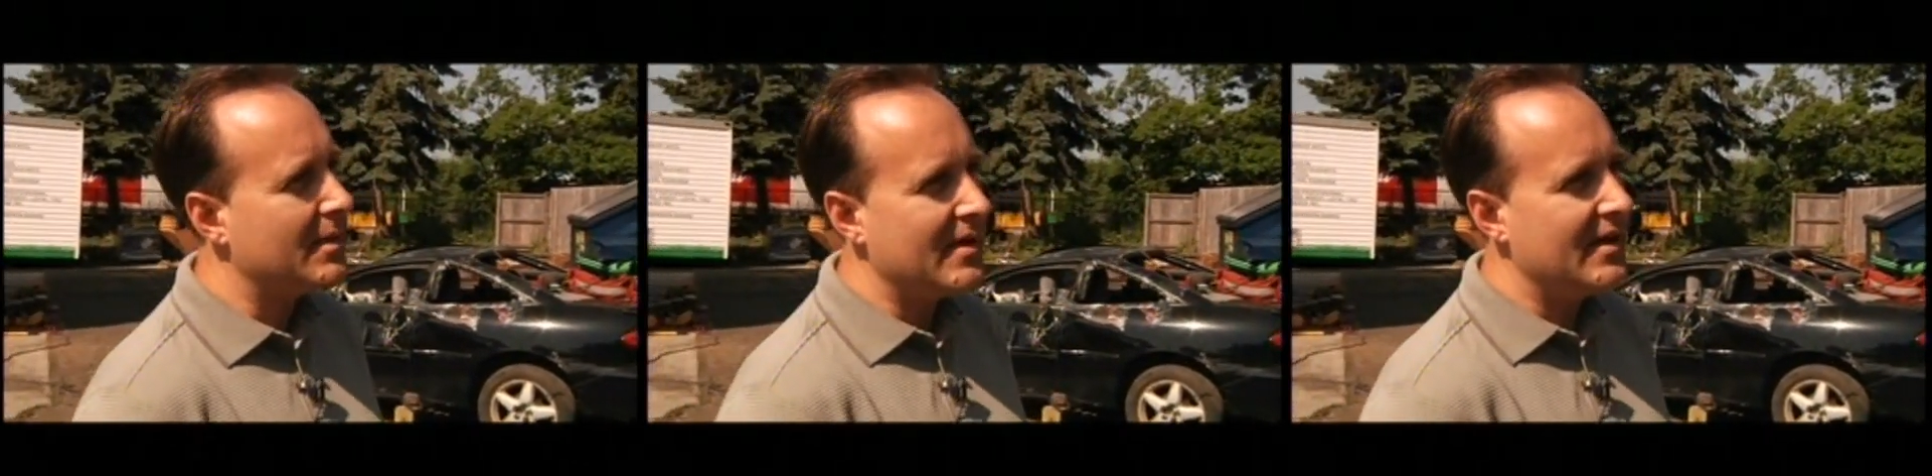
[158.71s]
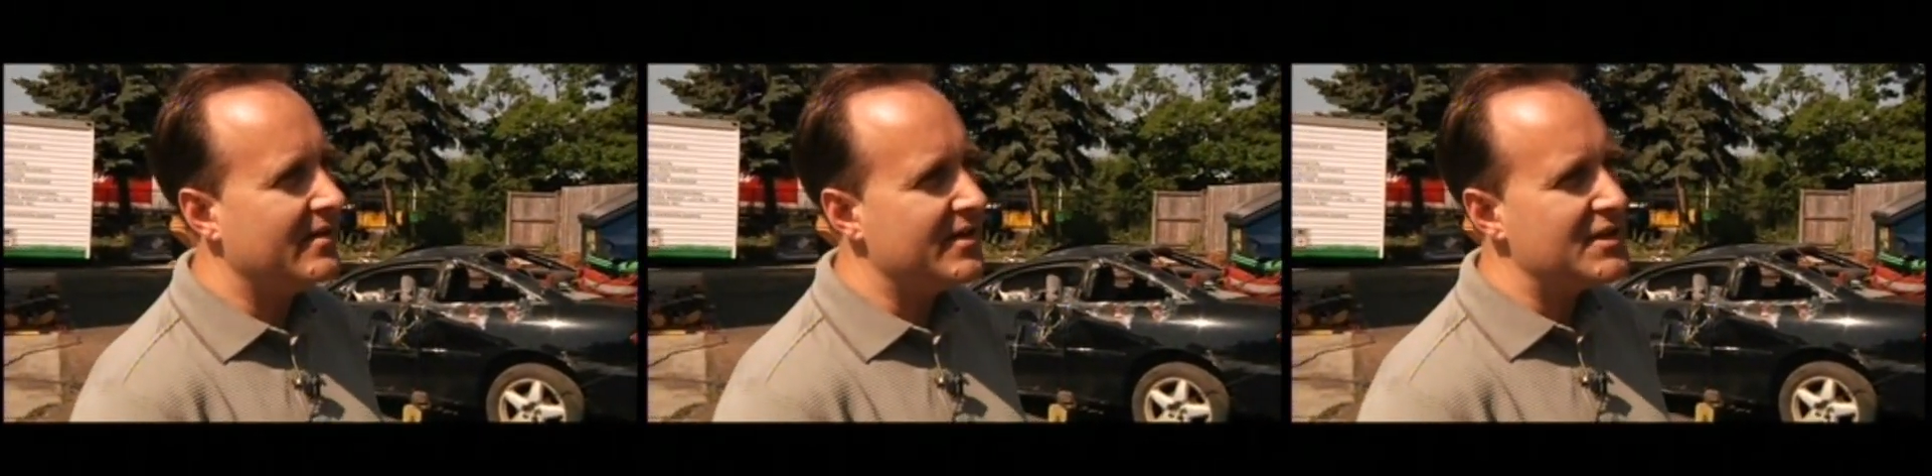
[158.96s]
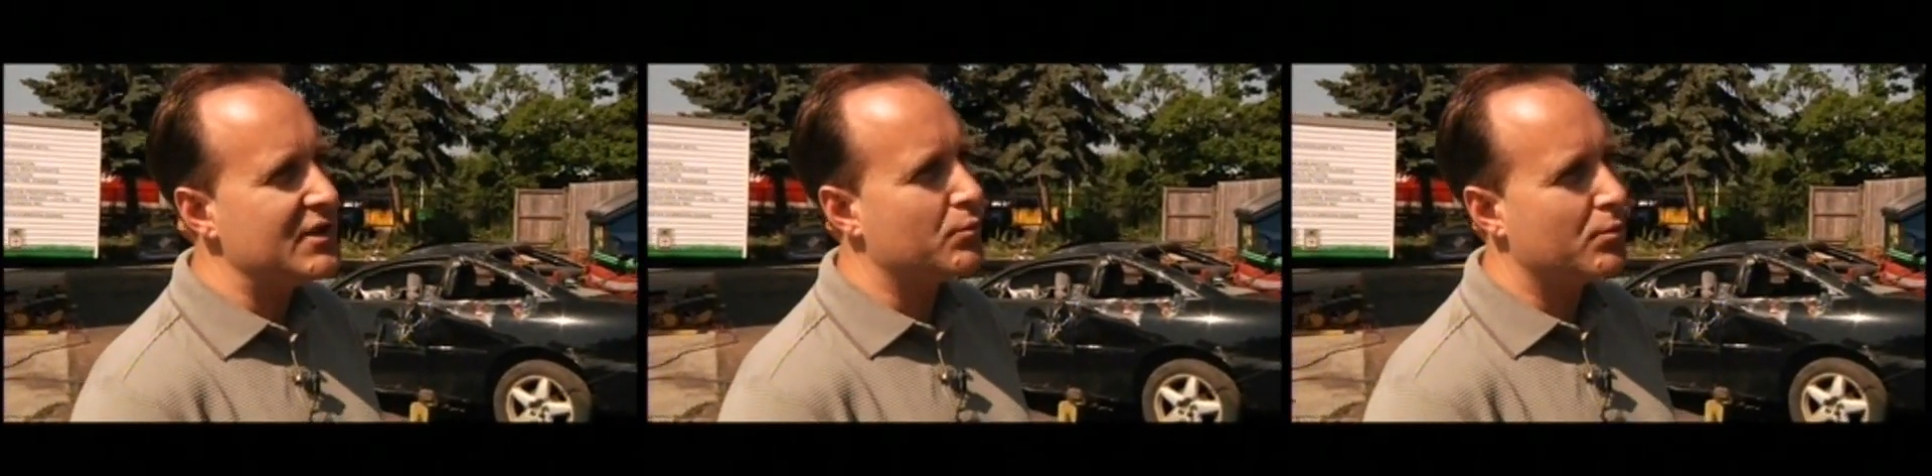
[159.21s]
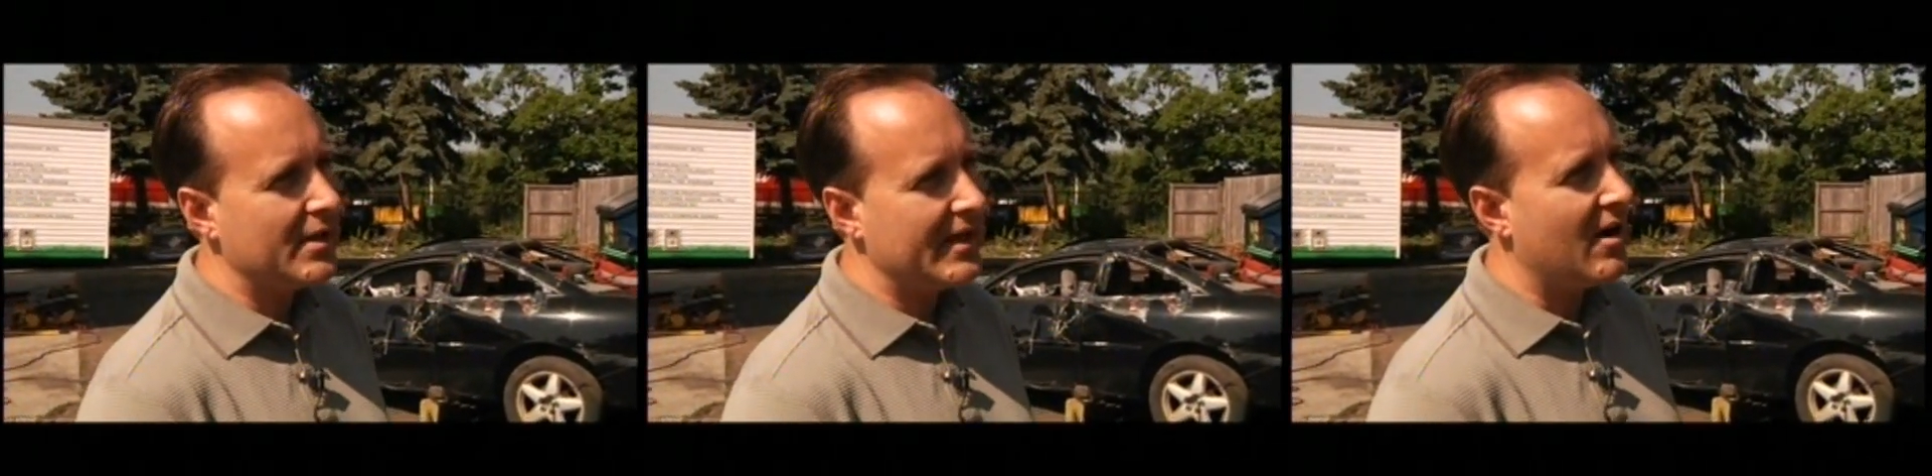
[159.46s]
I mean, this
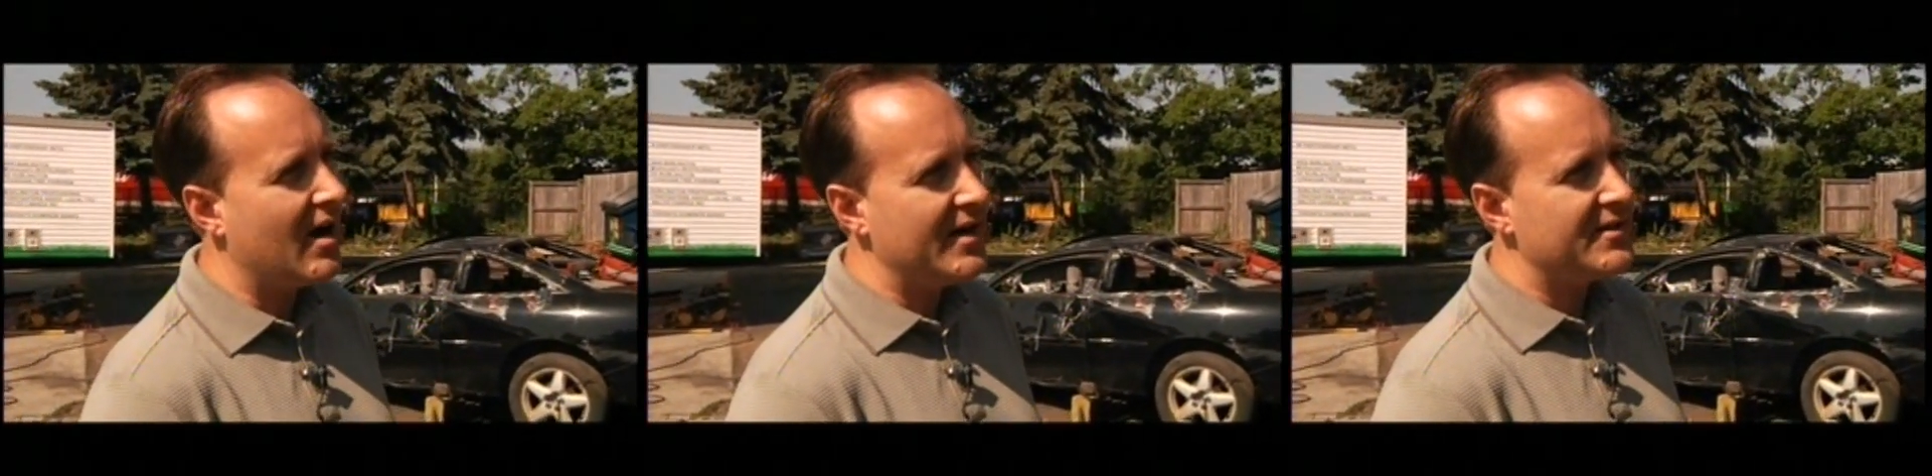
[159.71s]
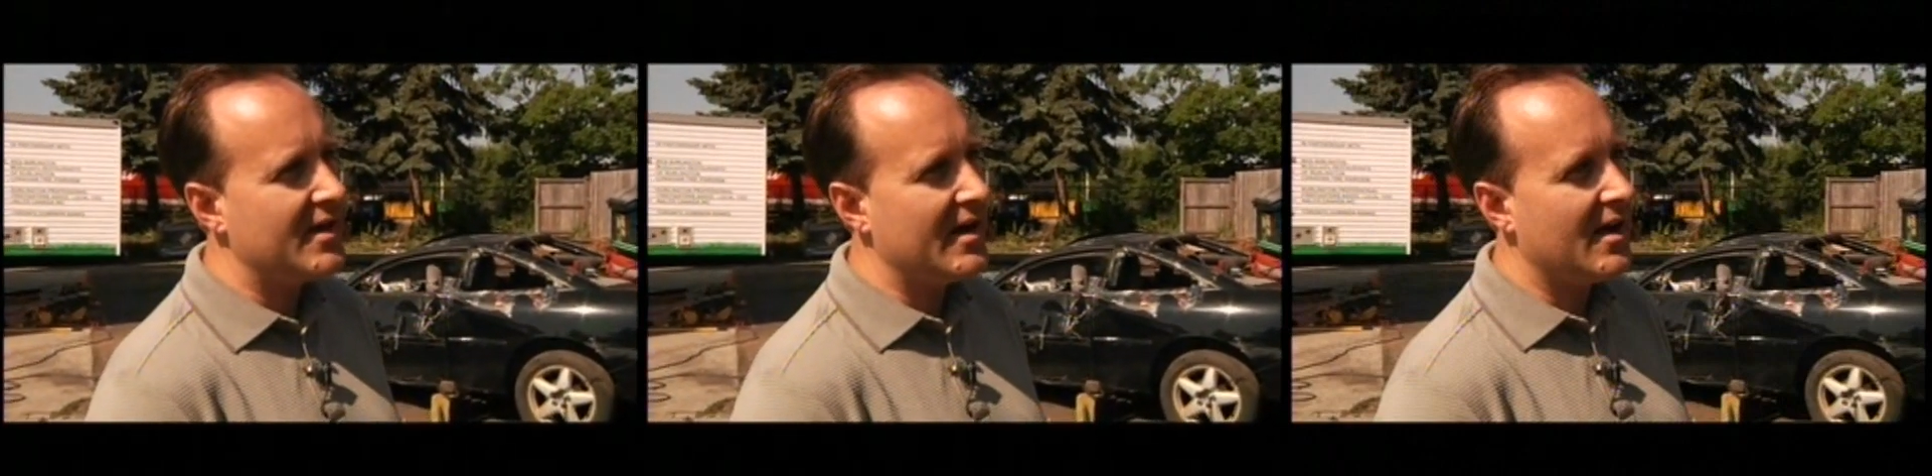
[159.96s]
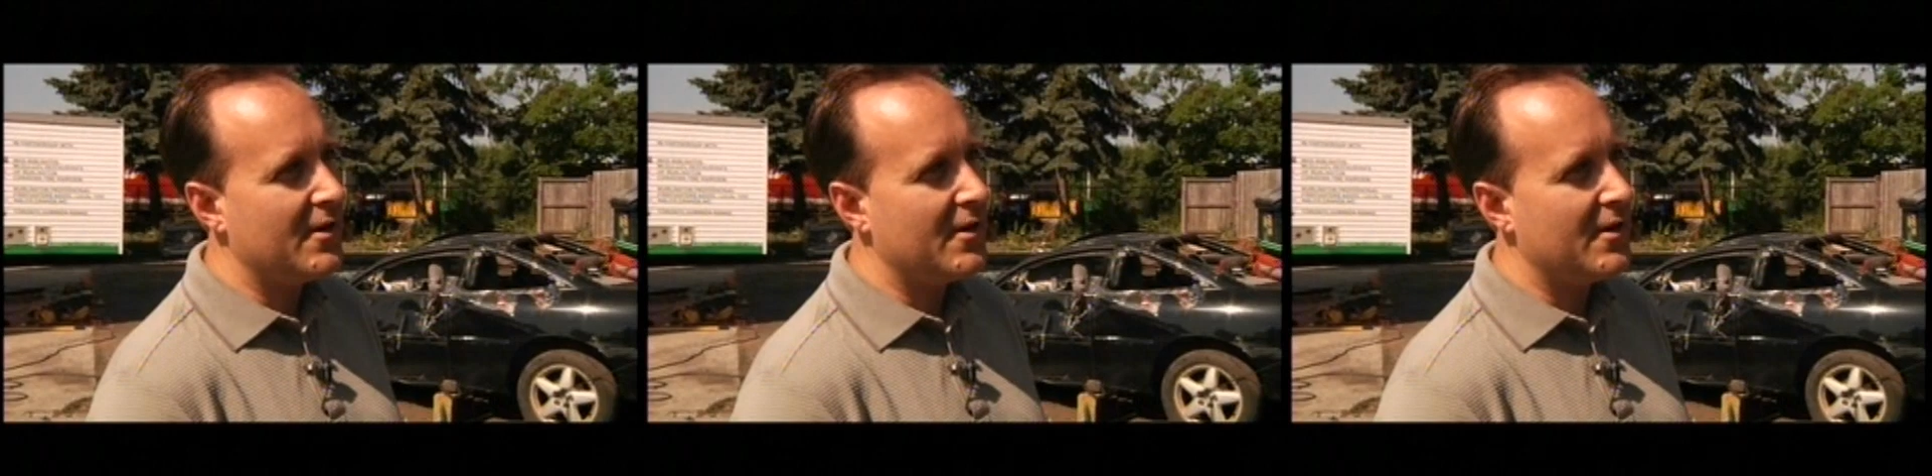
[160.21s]
is really hot today,